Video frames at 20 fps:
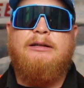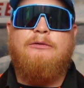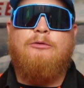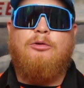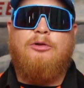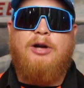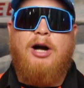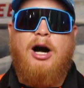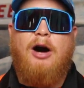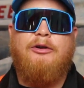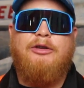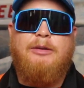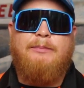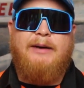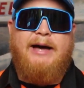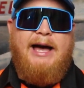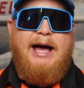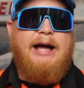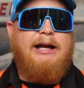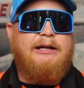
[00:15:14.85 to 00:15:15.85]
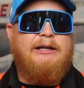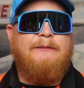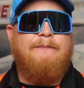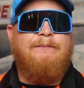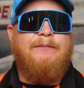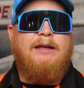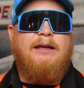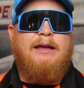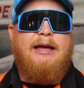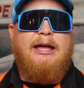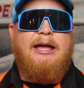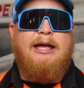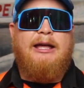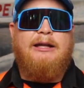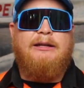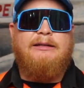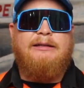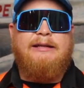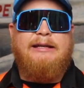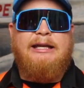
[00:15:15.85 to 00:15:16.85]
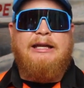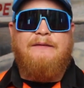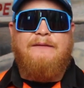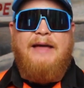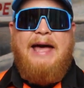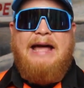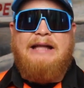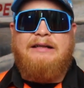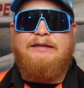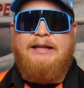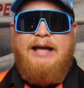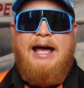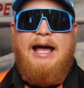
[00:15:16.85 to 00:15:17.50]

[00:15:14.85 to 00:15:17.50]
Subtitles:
We'll call you back. And in that